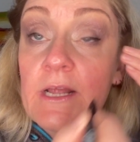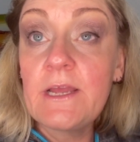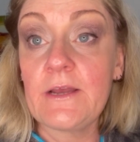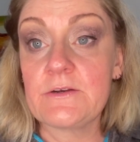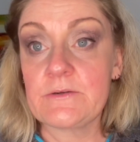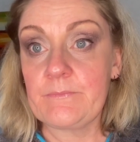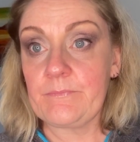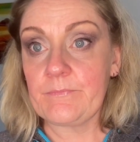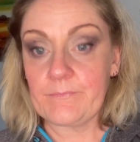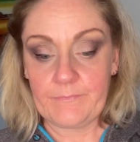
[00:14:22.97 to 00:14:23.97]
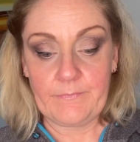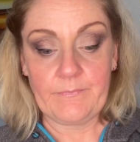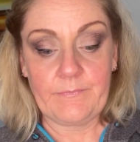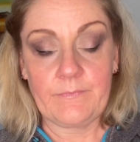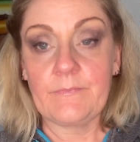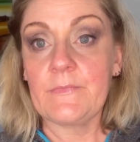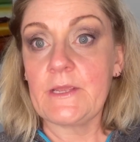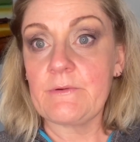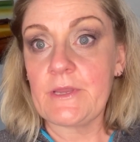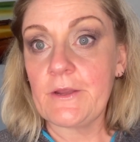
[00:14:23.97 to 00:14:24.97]
out.
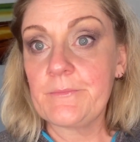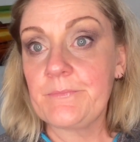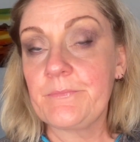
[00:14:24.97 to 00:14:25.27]
There we go.